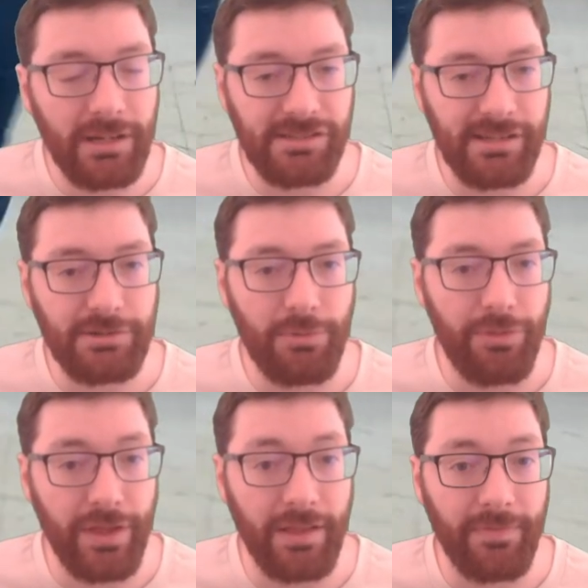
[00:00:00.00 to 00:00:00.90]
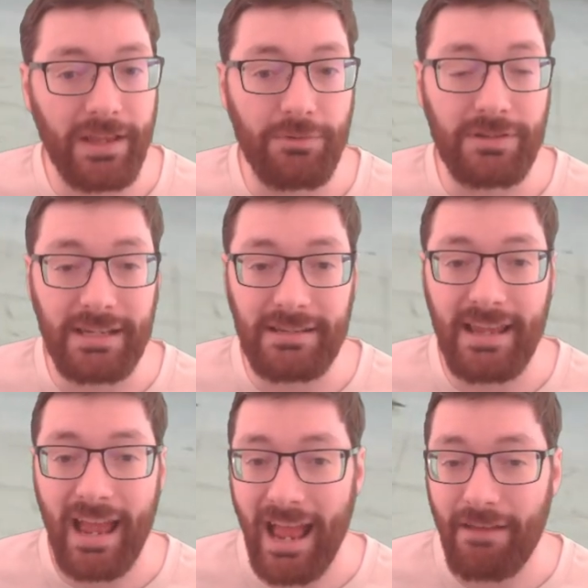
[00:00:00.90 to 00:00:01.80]
an essential thing that you need to
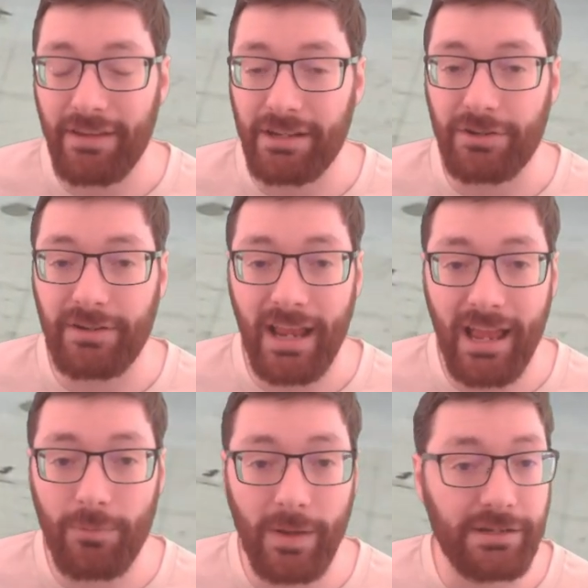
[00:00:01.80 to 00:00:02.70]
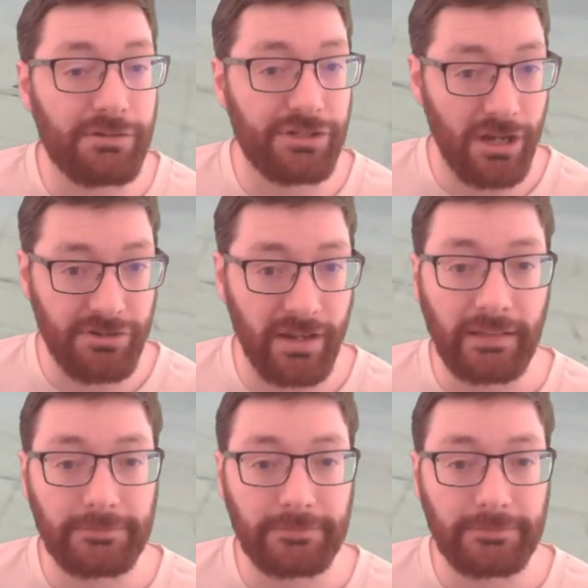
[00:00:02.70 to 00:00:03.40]
have in your head when you're judging.